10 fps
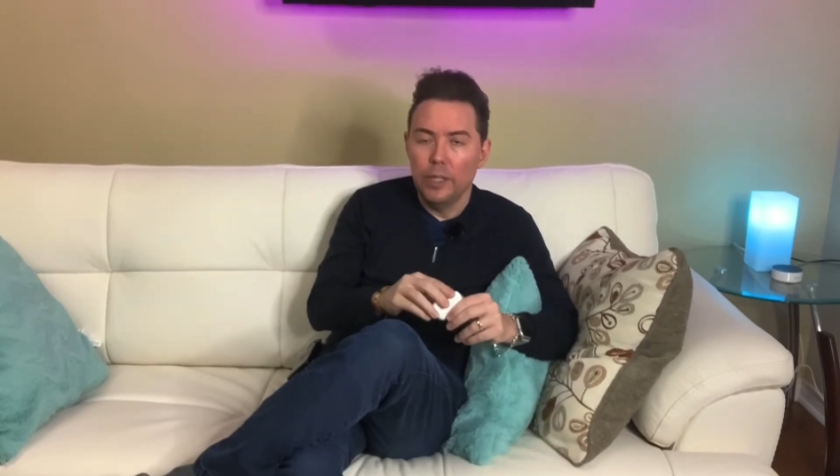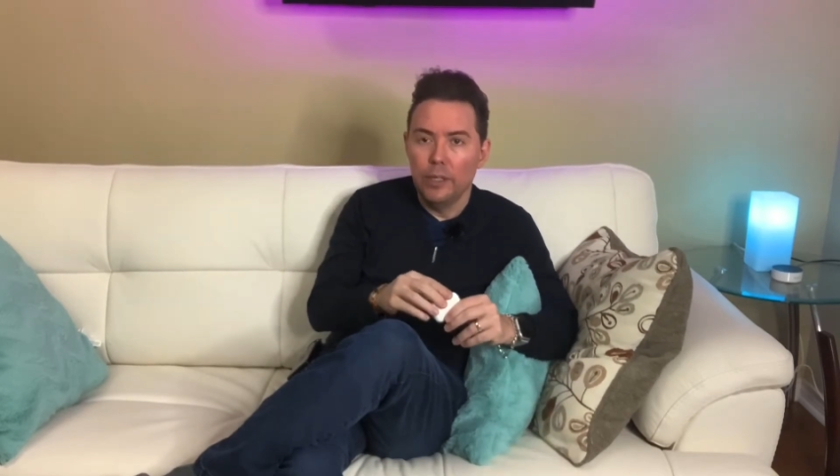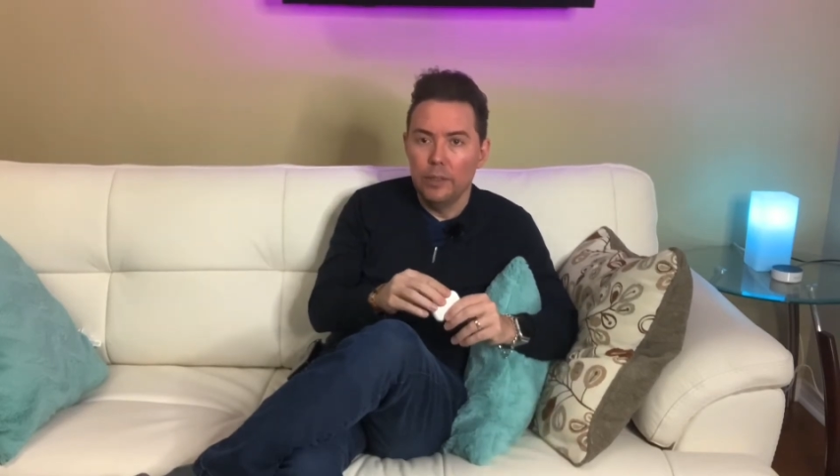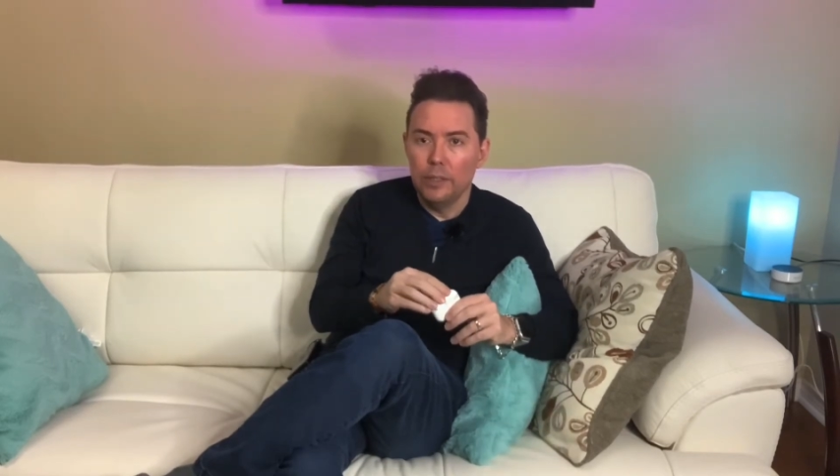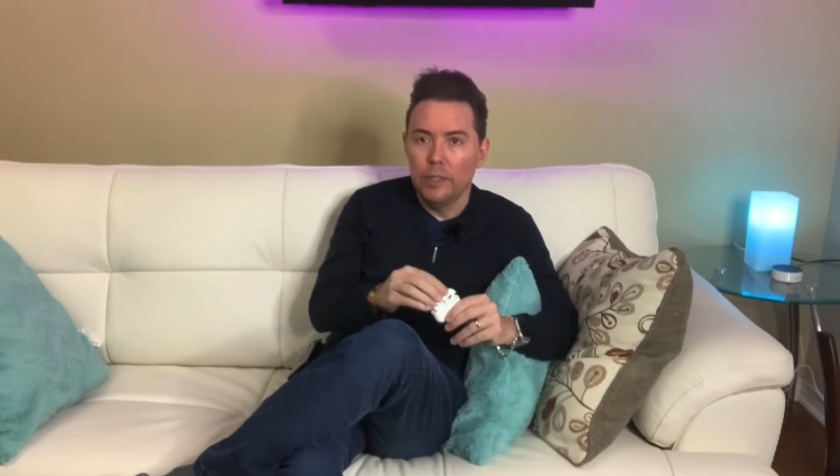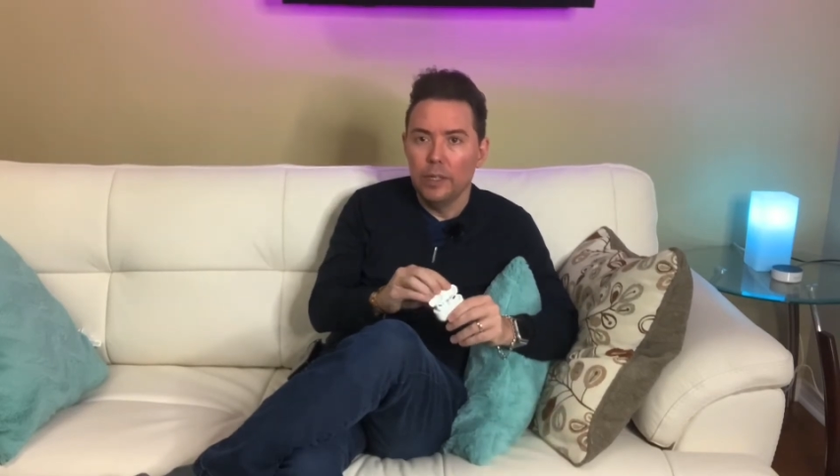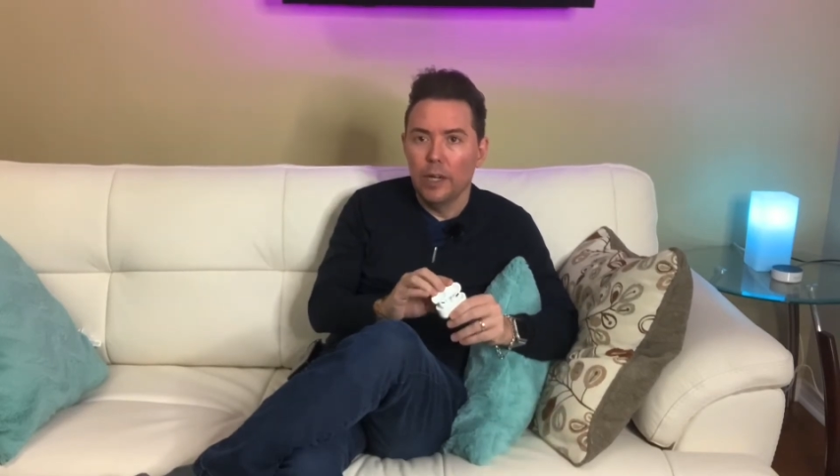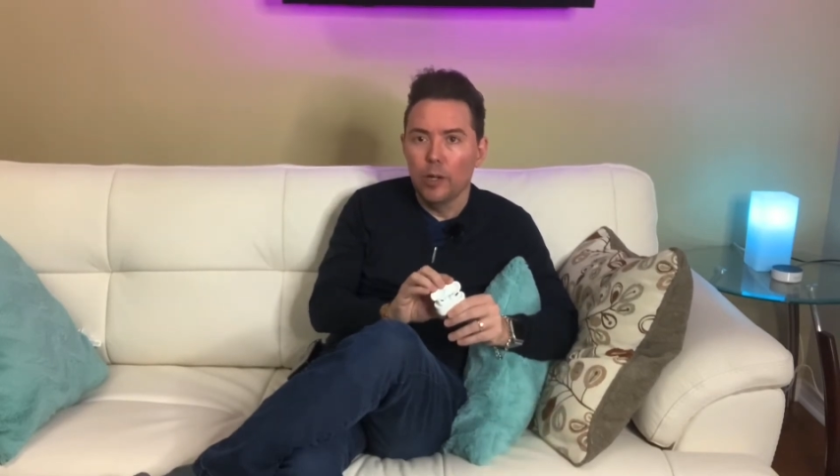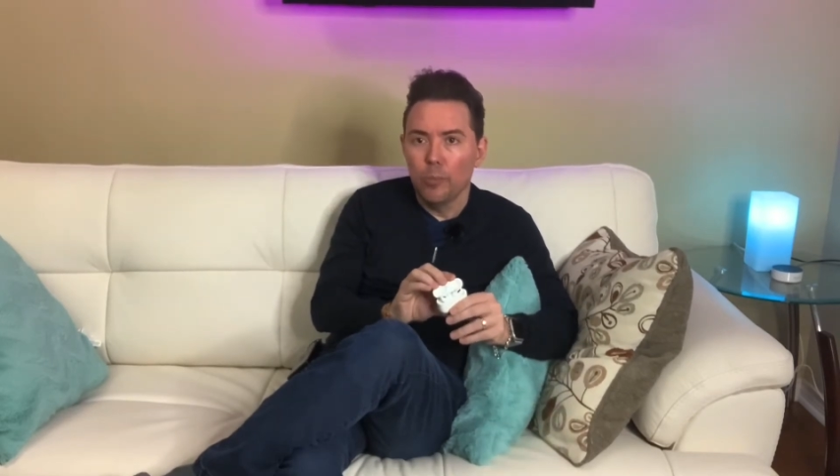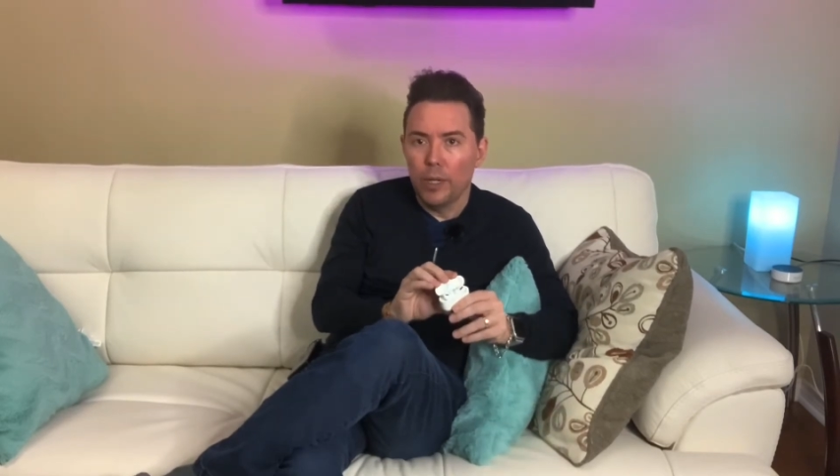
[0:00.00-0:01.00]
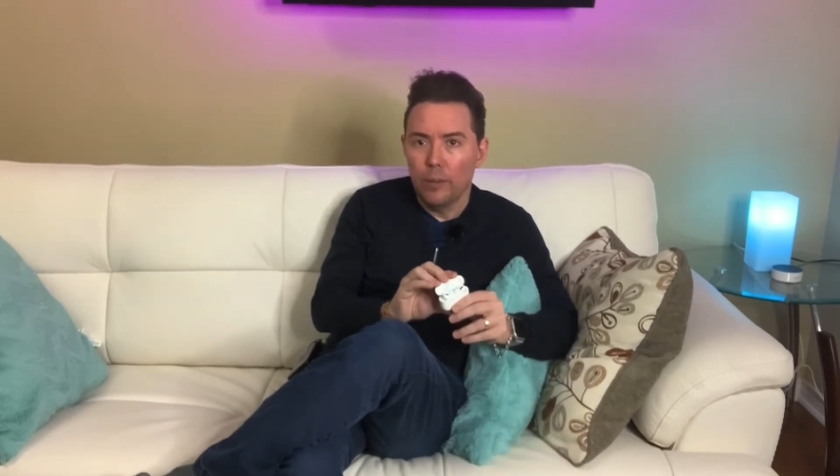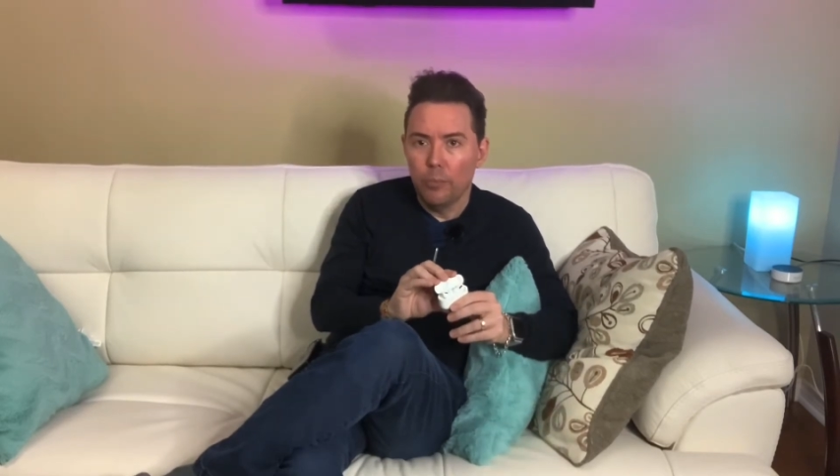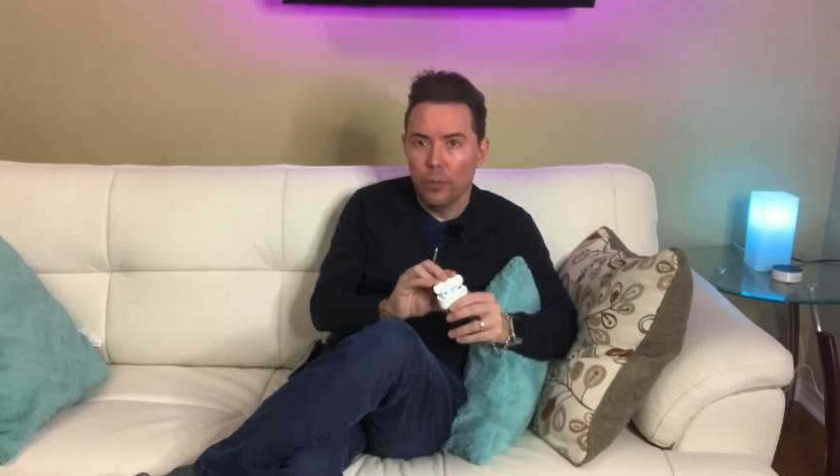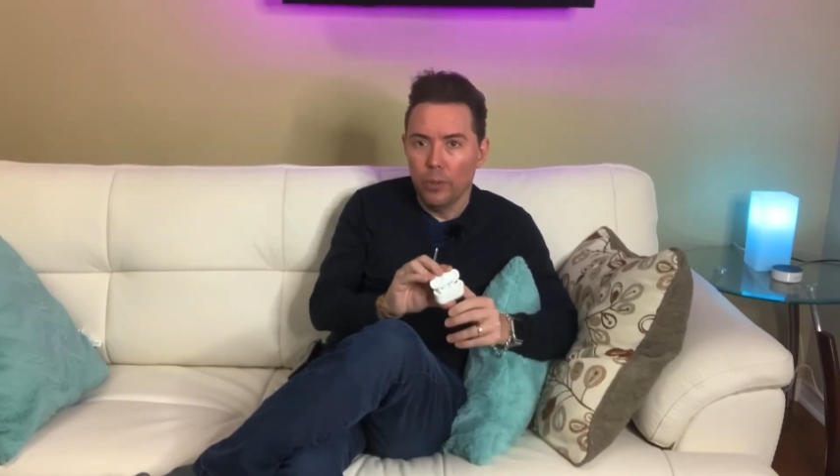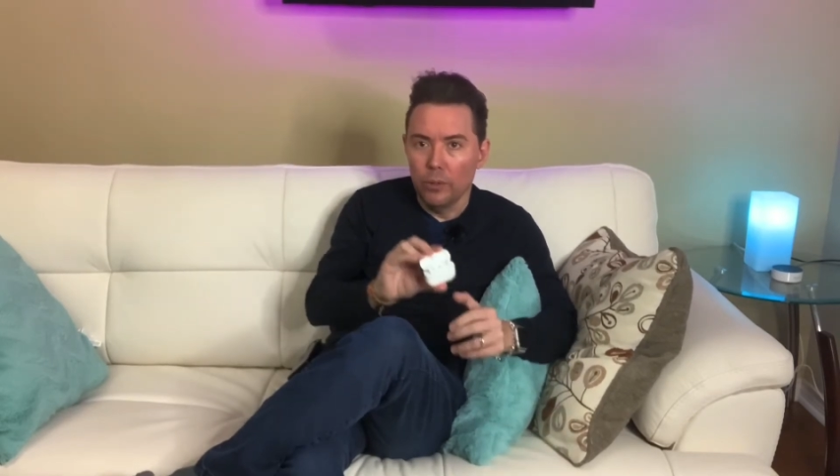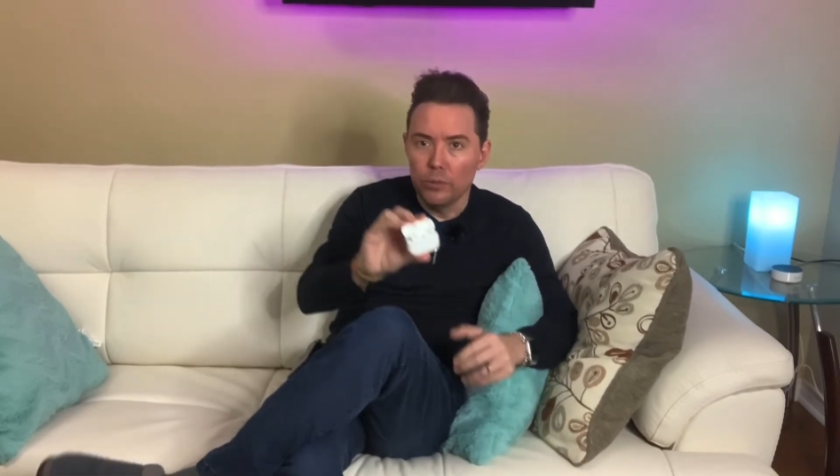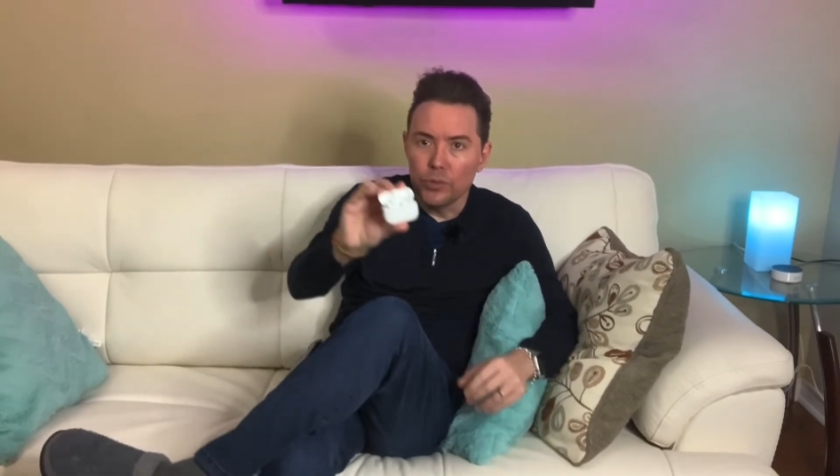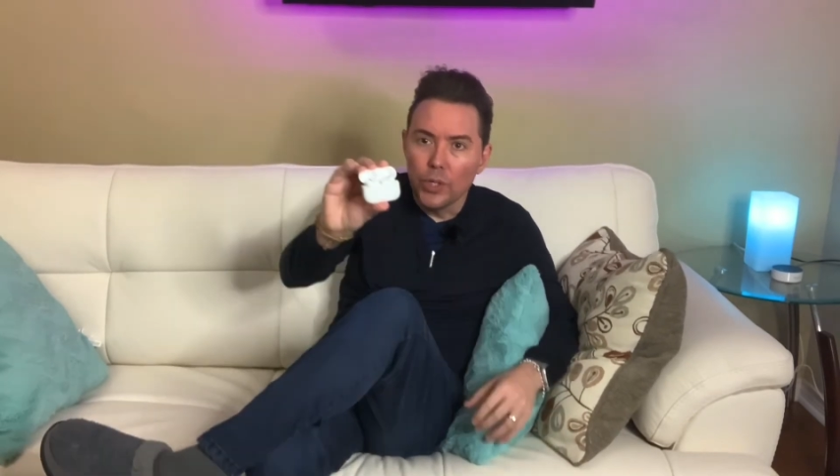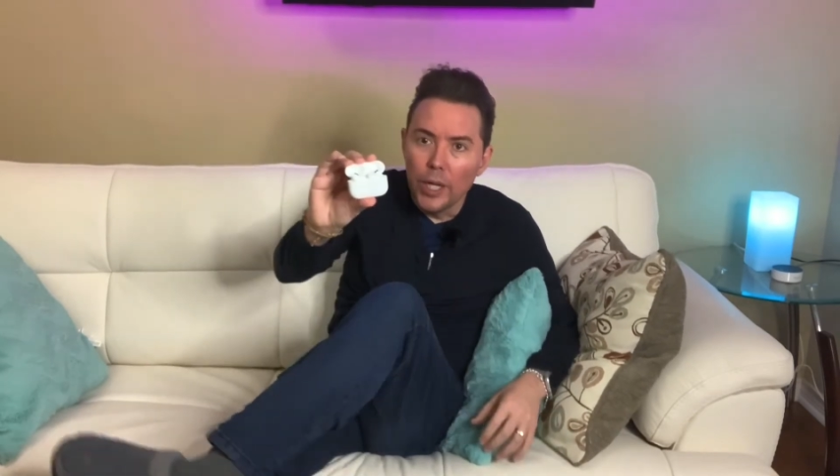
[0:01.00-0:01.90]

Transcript: in the AirPod Pros,